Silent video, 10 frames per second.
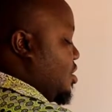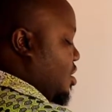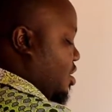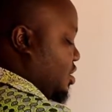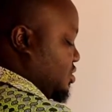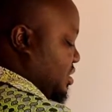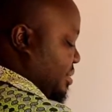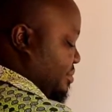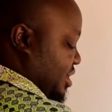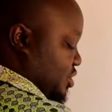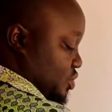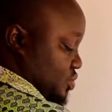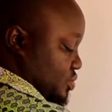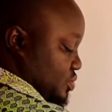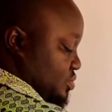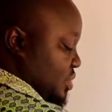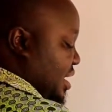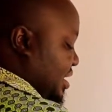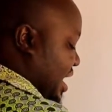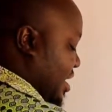or to the base 2.
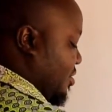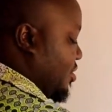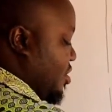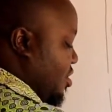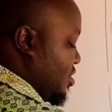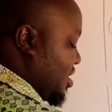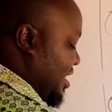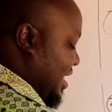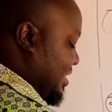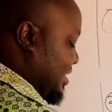Now, Looking at